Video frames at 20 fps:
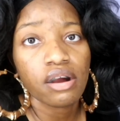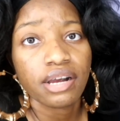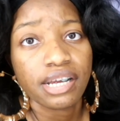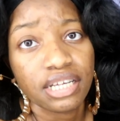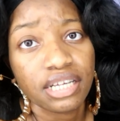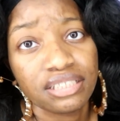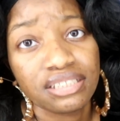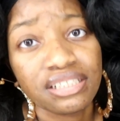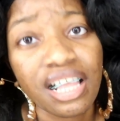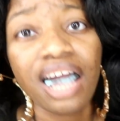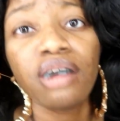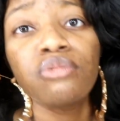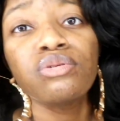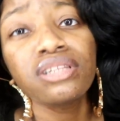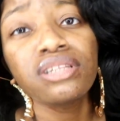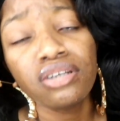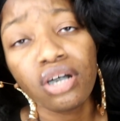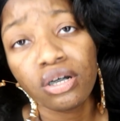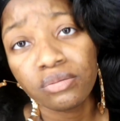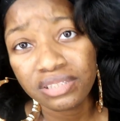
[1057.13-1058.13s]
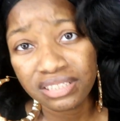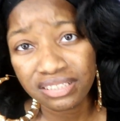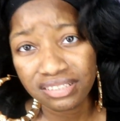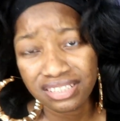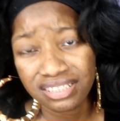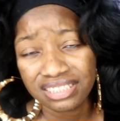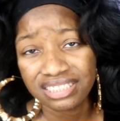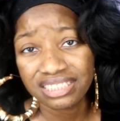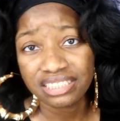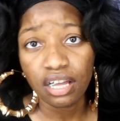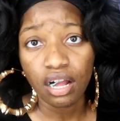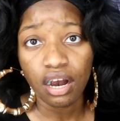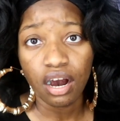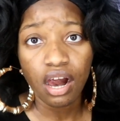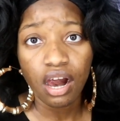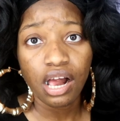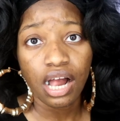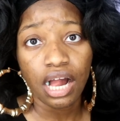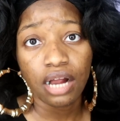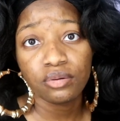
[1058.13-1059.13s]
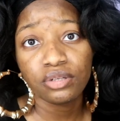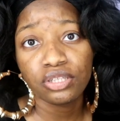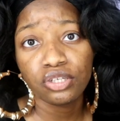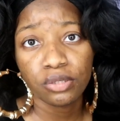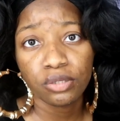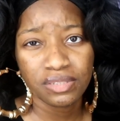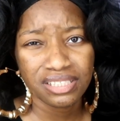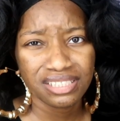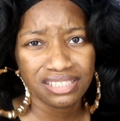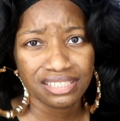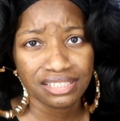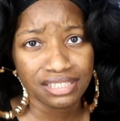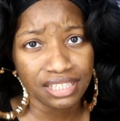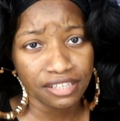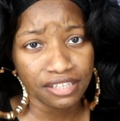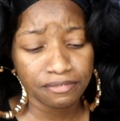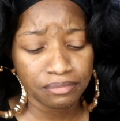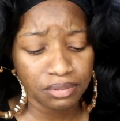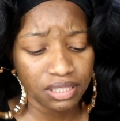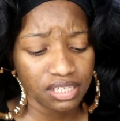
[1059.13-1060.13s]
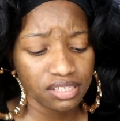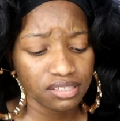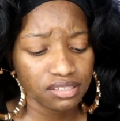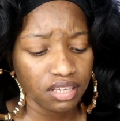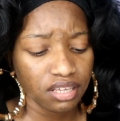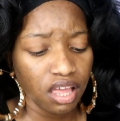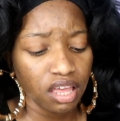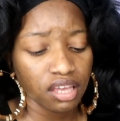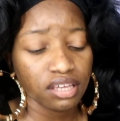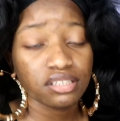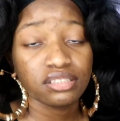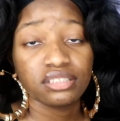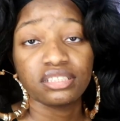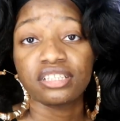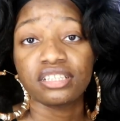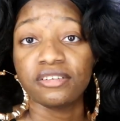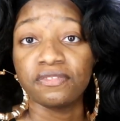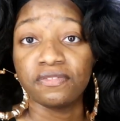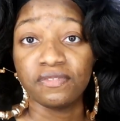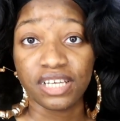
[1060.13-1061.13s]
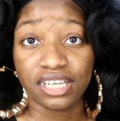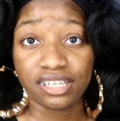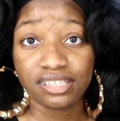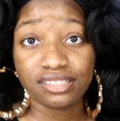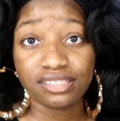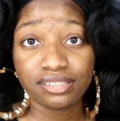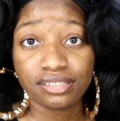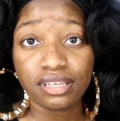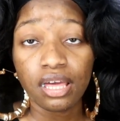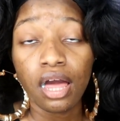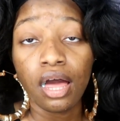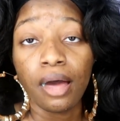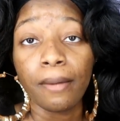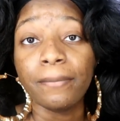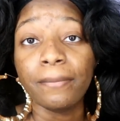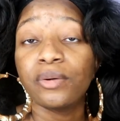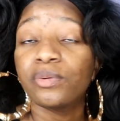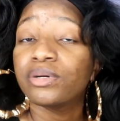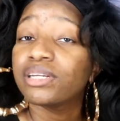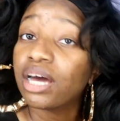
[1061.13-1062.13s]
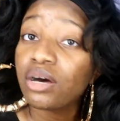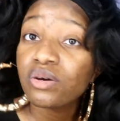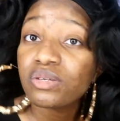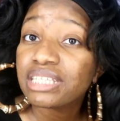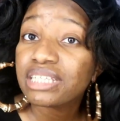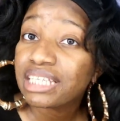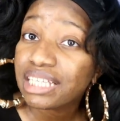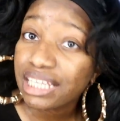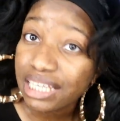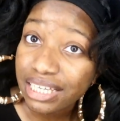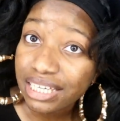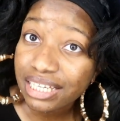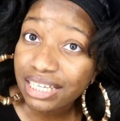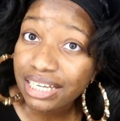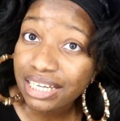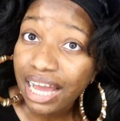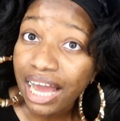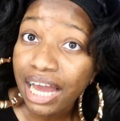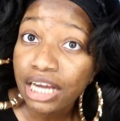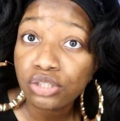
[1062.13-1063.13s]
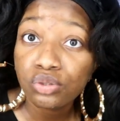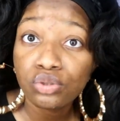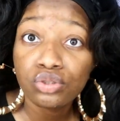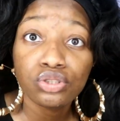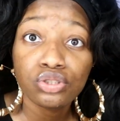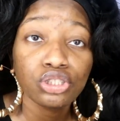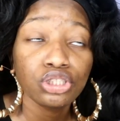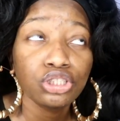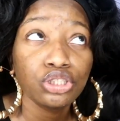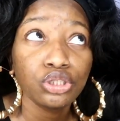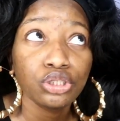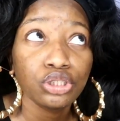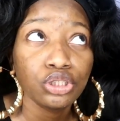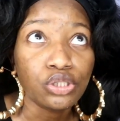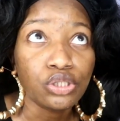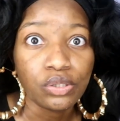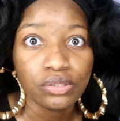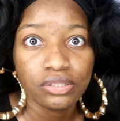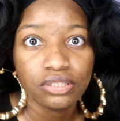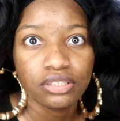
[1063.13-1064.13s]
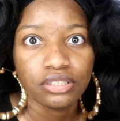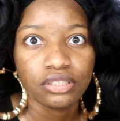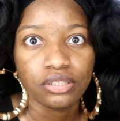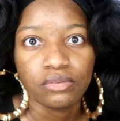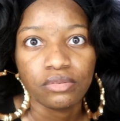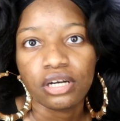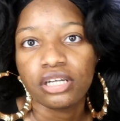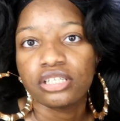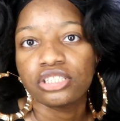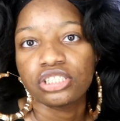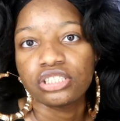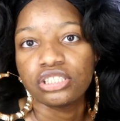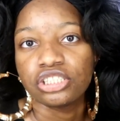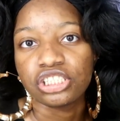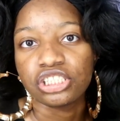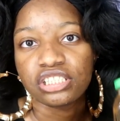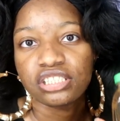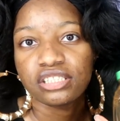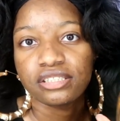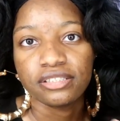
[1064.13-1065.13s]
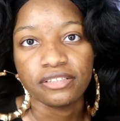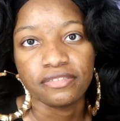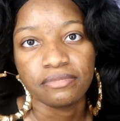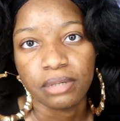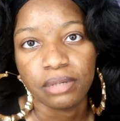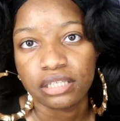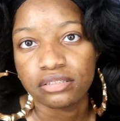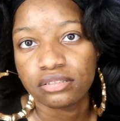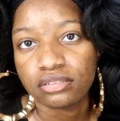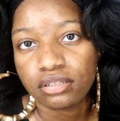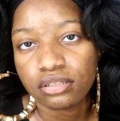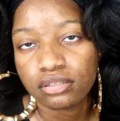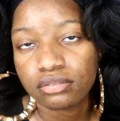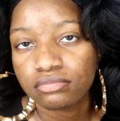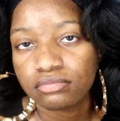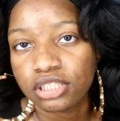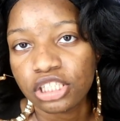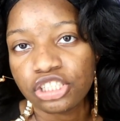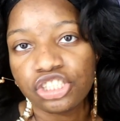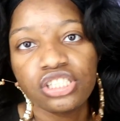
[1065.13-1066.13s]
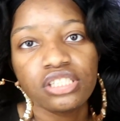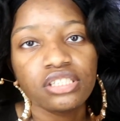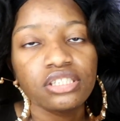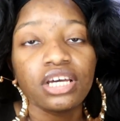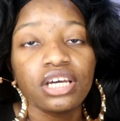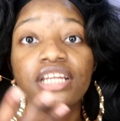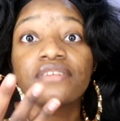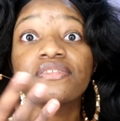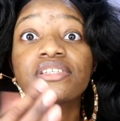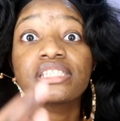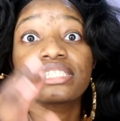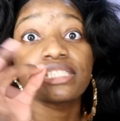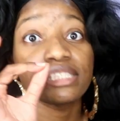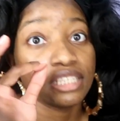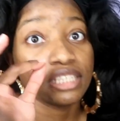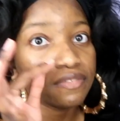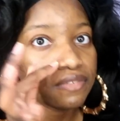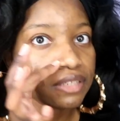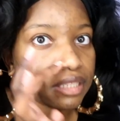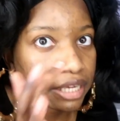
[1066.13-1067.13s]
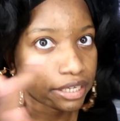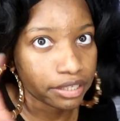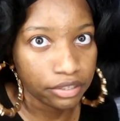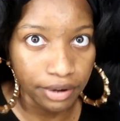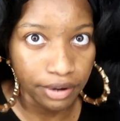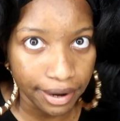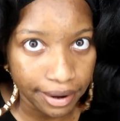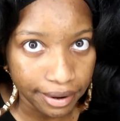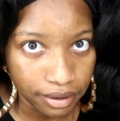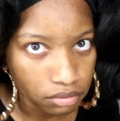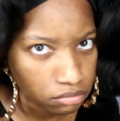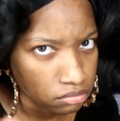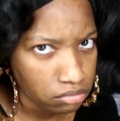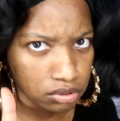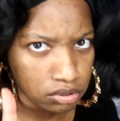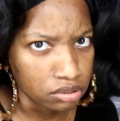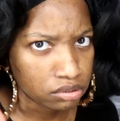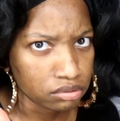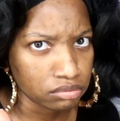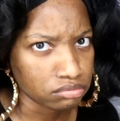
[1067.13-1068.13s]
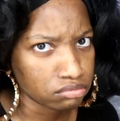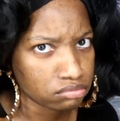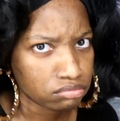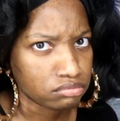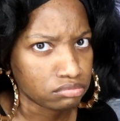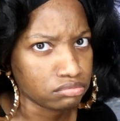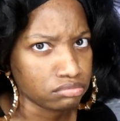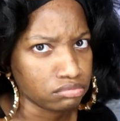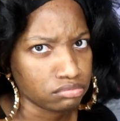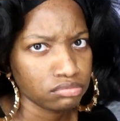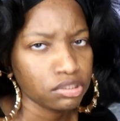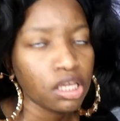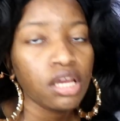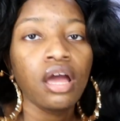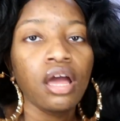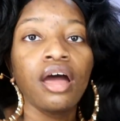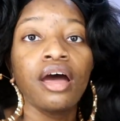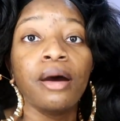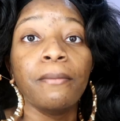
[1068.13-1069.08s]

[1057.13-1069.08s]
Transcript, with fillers: all right i really hope this is a, i really hope this is a safe place to confess but when i was a kid i used to literally go to the garage and just sniff pine sol like just not even sniff it like crack no mm -mm